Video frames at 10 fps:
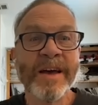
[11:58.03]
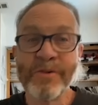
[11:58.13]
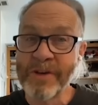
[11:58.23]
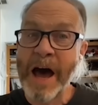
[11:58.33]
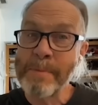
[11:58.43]

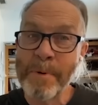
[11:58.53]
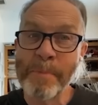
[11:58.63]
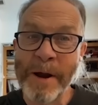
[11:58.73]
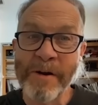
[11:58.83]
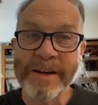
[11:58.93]
was a
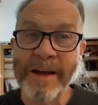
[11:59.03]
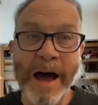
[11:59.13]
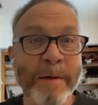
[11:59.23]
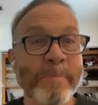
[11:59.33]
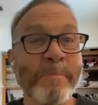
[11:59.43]
hyperbaric
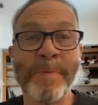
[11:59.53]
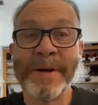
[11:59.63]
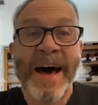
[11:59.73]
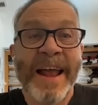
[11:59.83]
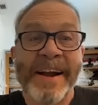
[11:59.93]
doc,
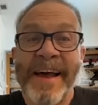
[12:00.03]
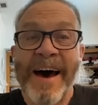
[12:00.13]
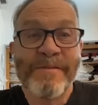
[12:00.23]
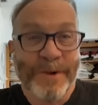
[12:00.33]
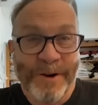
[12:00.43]
but not a
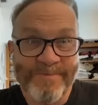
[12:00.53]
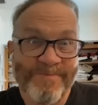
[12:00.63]
diver.